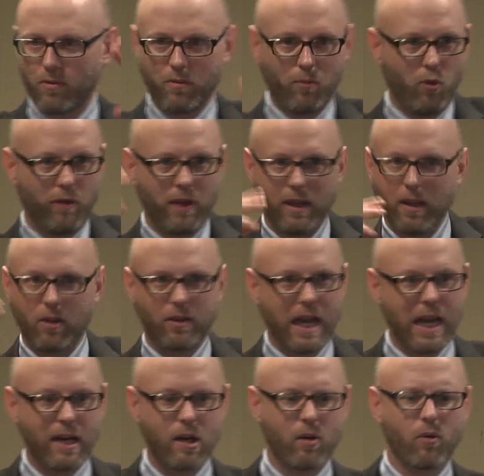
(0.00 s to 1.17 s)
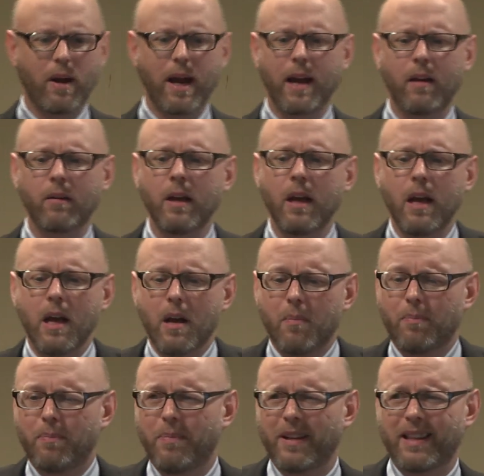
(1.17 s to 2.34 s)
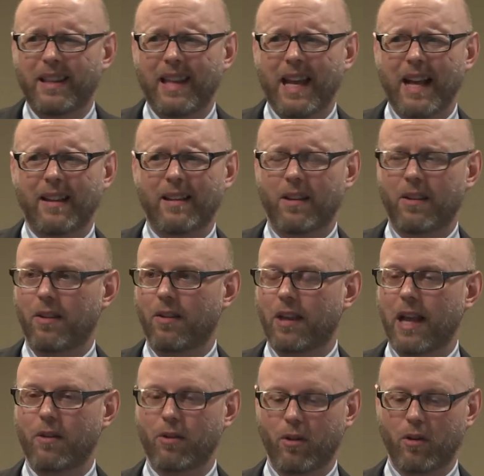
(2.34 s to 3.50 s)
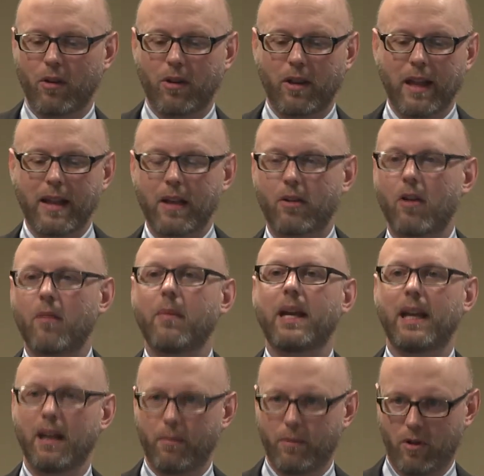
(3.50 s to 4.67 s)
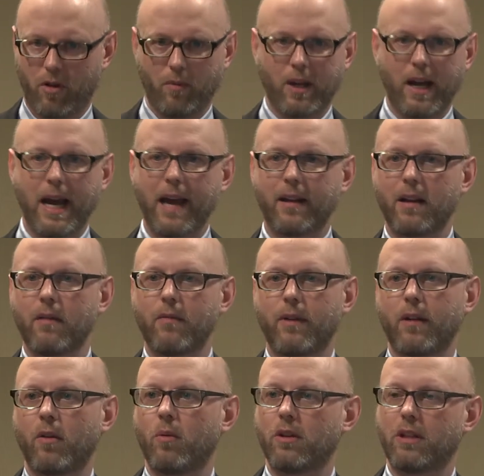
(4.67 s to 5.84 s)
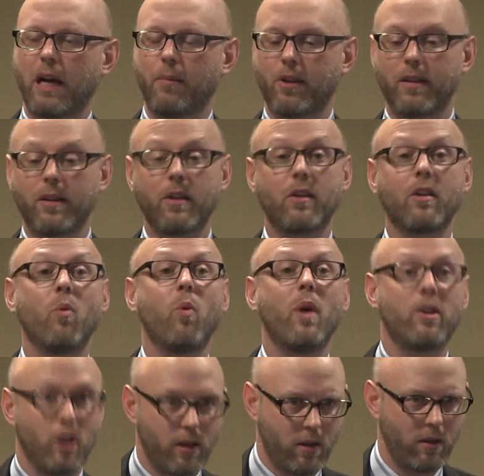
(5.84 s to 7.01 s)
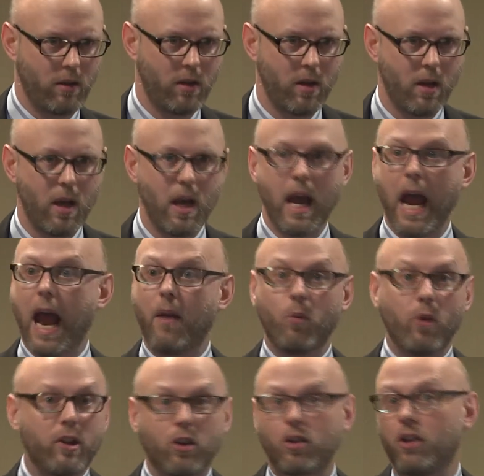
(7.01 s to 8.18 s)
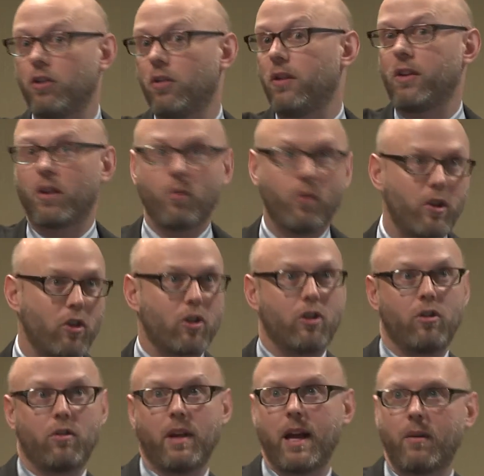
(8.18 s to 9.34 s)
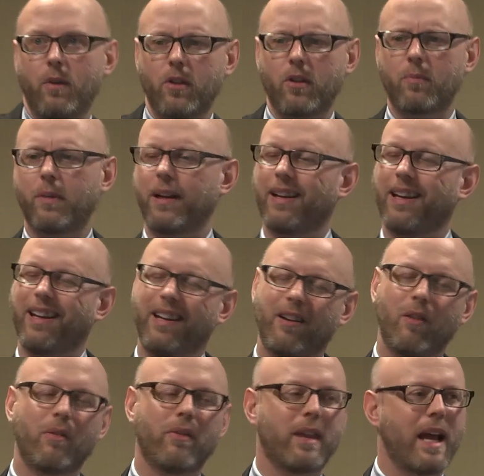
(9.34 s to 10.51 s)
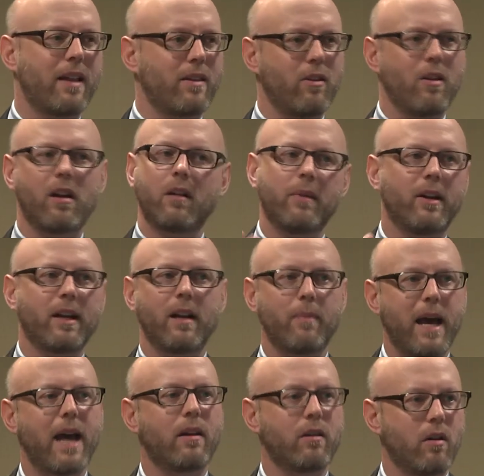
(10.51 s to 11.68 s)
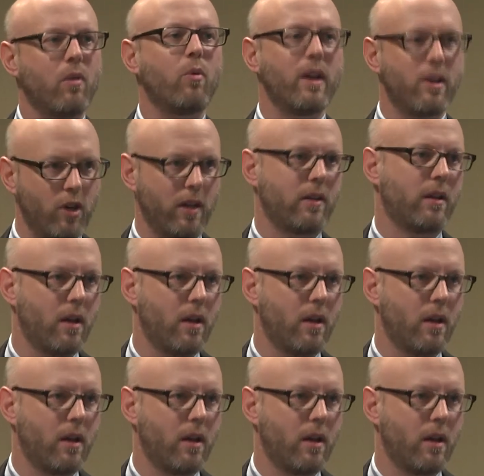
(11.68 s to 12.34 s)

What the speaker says: moving this data around. But that doesn't sound so good, so then they start making up terms. I had an inventor one time who said, this is a widget. And widgets can do this, and widgets can do that, and widgets, but you're not going to be able to get a patent on a widget,